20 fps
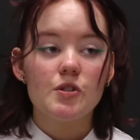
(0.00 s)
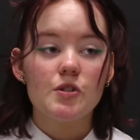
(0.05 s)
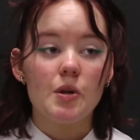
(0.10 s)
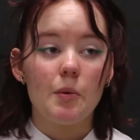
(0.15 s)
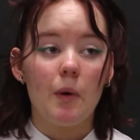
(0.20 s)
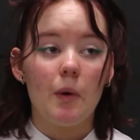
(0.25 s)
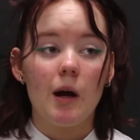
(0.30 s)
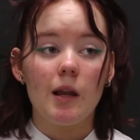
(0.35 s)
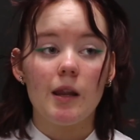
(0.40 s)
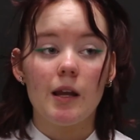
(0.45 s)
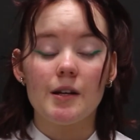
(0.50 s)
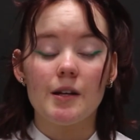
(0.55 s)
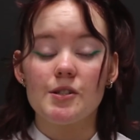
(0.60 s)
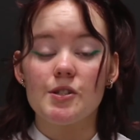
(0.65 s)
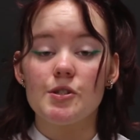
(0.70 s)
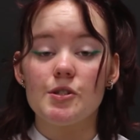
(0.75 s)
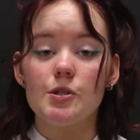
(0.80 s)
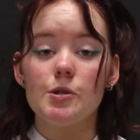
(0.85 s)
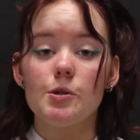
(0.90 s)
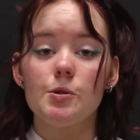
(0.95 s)
So what I like
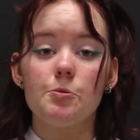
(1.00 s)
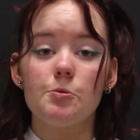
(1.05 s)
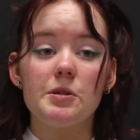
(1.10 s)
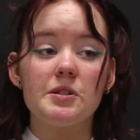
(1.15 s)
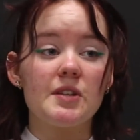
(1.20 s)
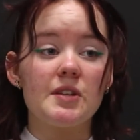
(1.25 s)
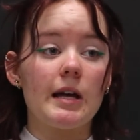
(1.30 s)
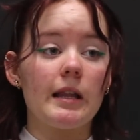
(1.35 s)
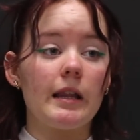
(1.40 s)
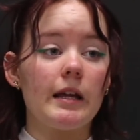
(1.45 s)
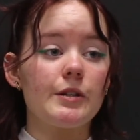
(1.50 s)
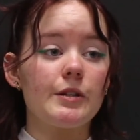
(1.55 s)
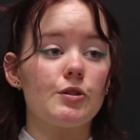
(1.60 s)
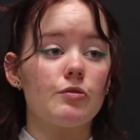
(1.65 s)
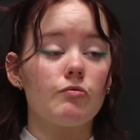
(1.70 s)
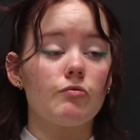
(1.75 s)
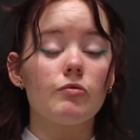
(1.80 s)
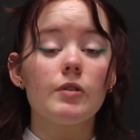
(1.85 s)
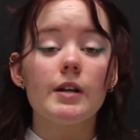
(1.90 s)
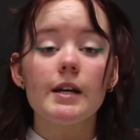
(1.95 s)
to do is I like
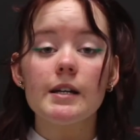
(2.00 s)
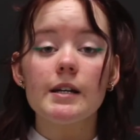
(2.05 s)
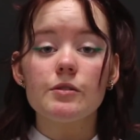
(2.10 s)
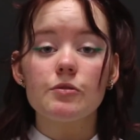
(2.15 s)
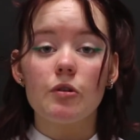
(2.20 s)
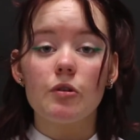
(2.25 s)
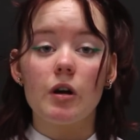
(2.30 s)
to read,